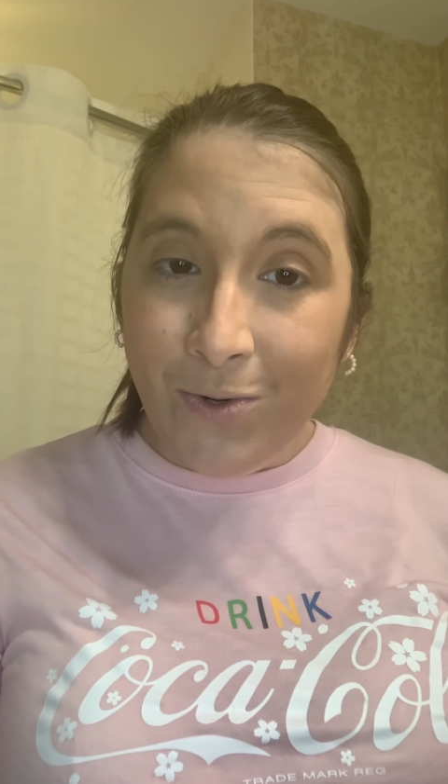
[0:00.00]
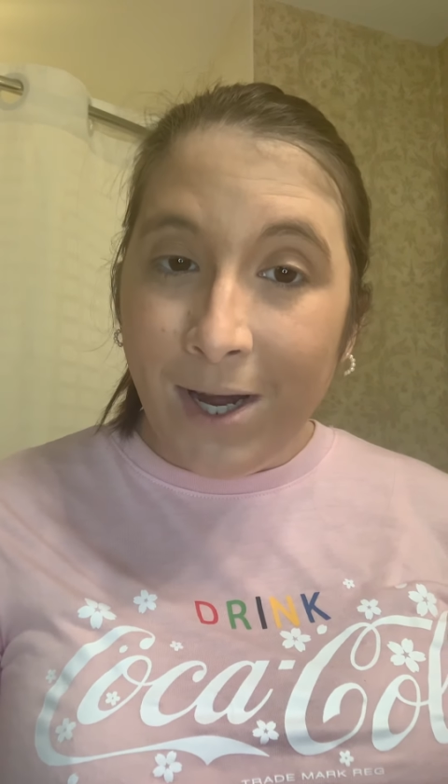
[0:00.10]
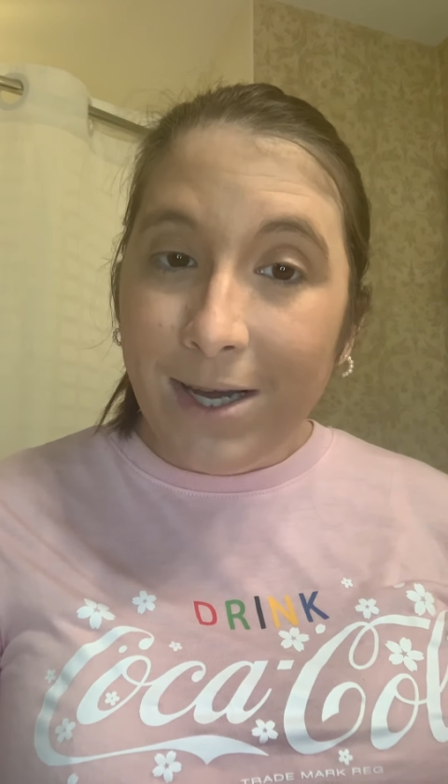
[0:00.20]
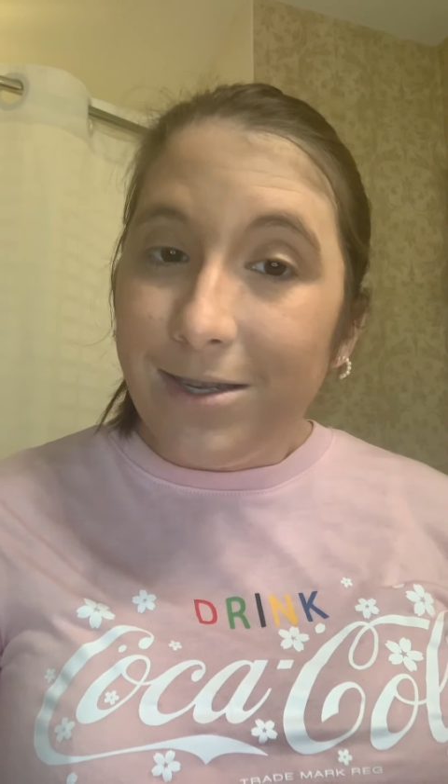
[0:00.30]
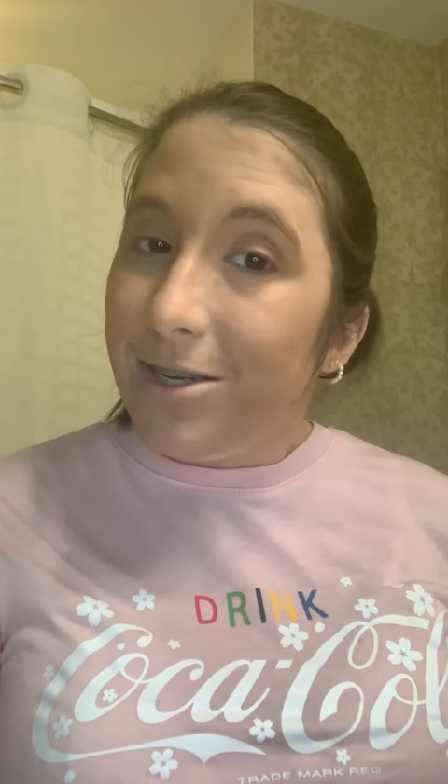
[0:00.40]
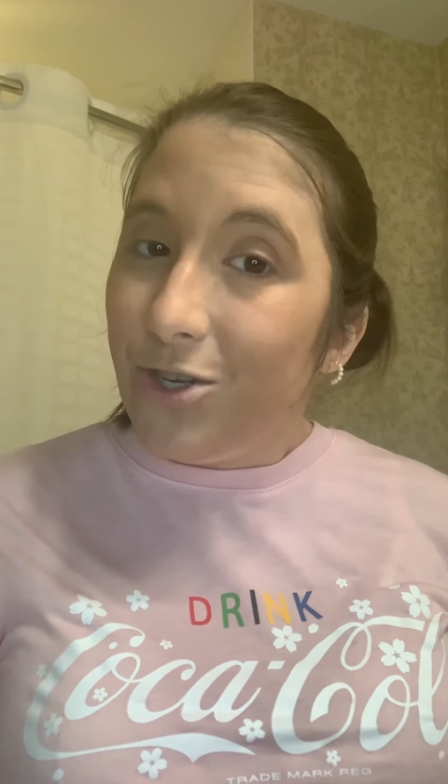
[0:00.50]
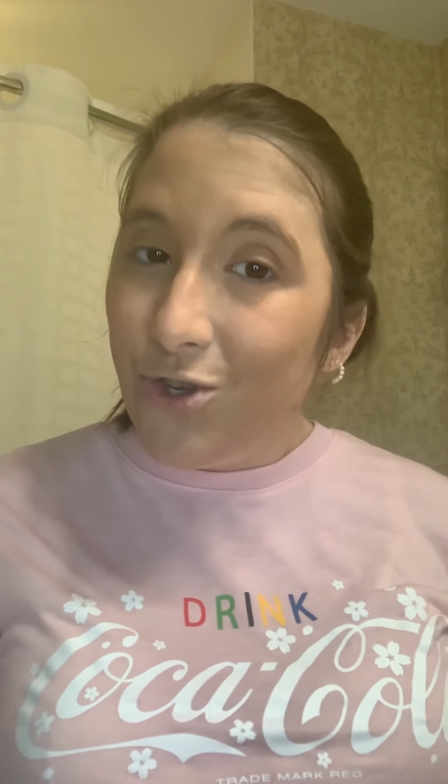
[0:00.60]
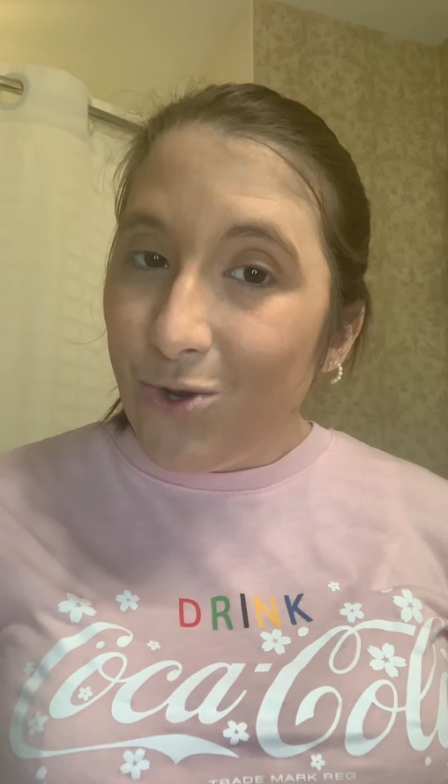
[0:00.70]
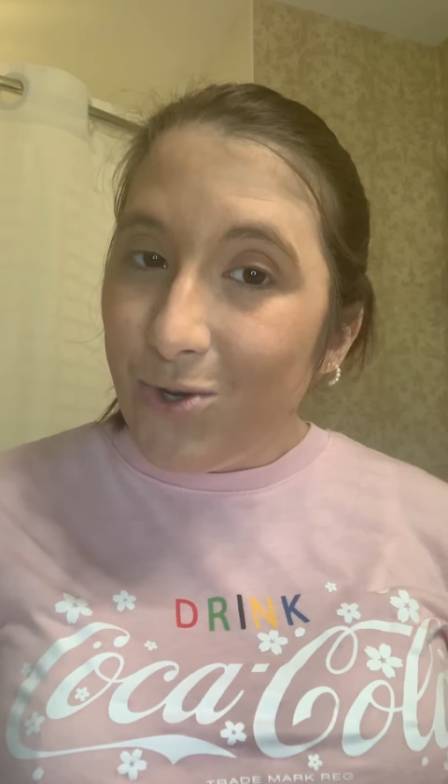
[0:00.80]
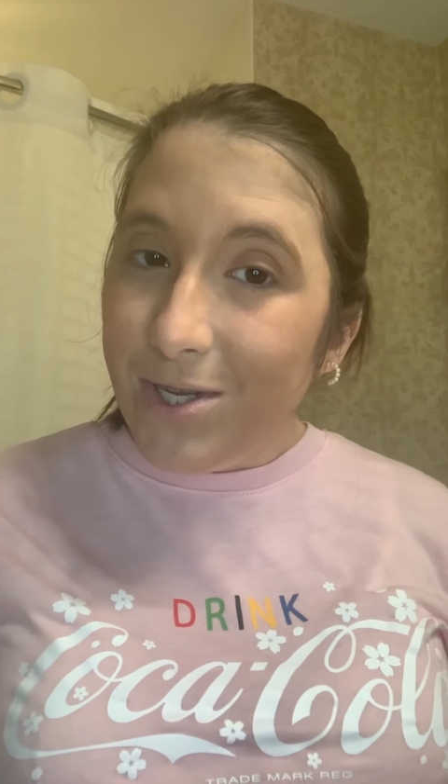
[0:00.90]
next,
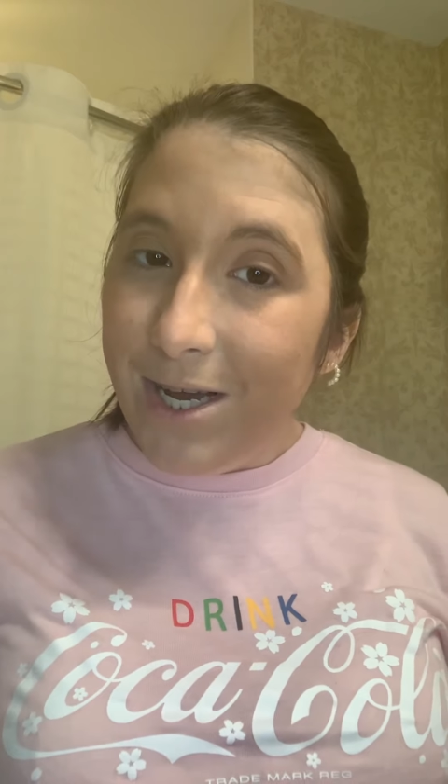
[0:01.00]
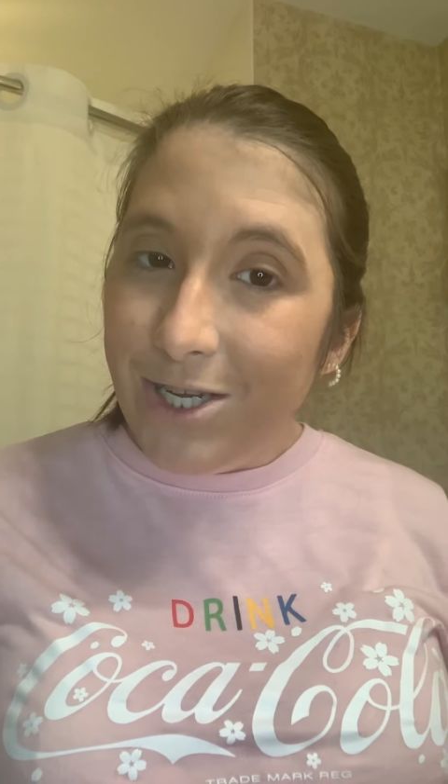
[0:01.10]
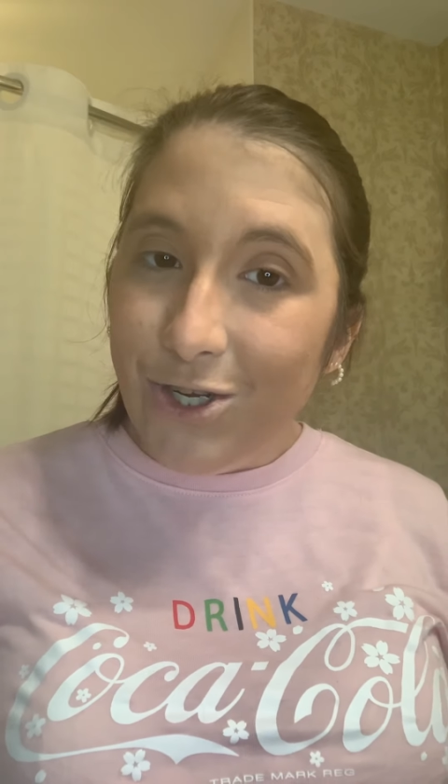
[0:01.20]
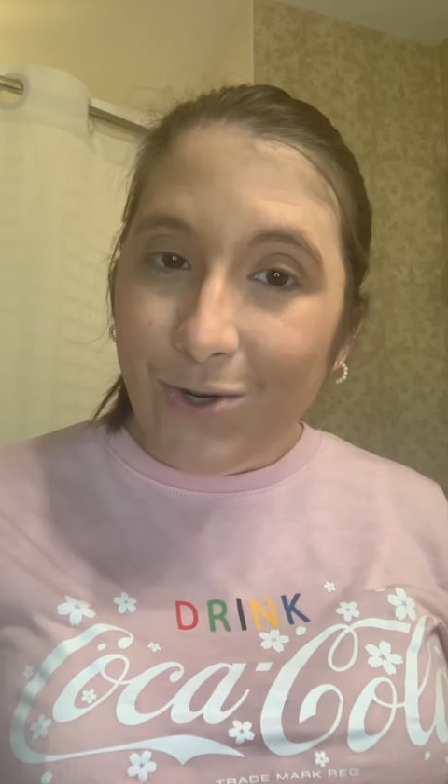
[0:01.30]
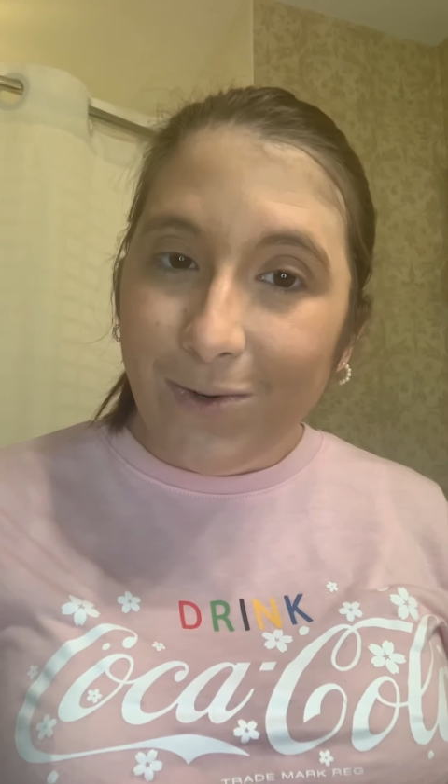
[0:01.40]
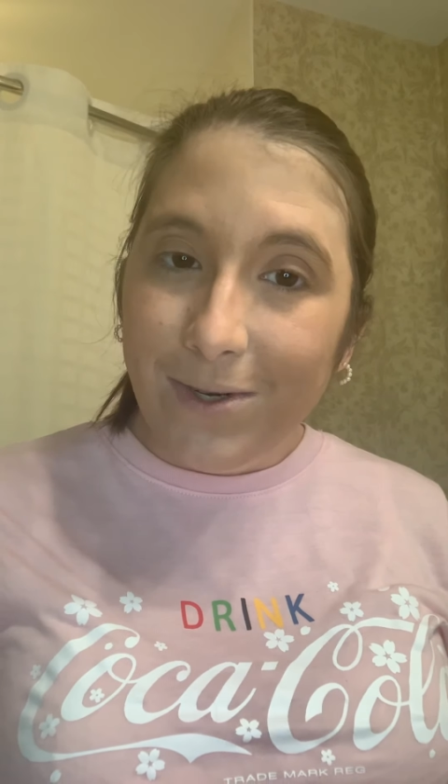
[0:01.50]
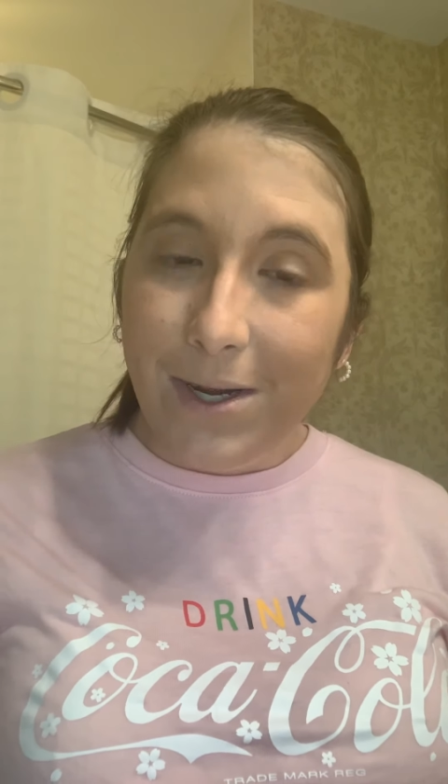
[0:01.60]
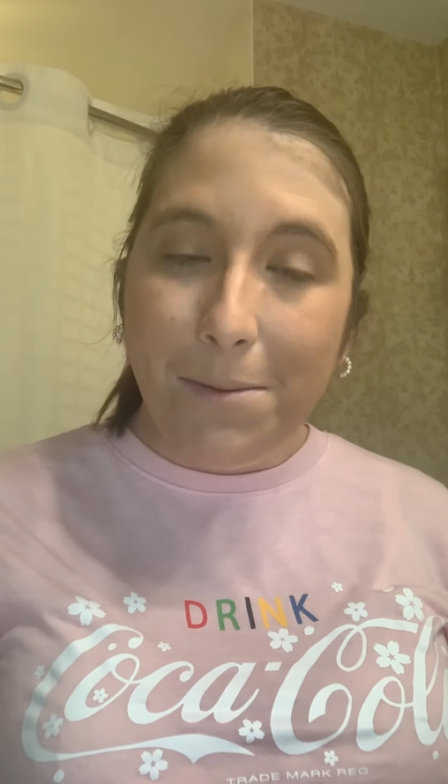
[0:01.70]
so stay tuned.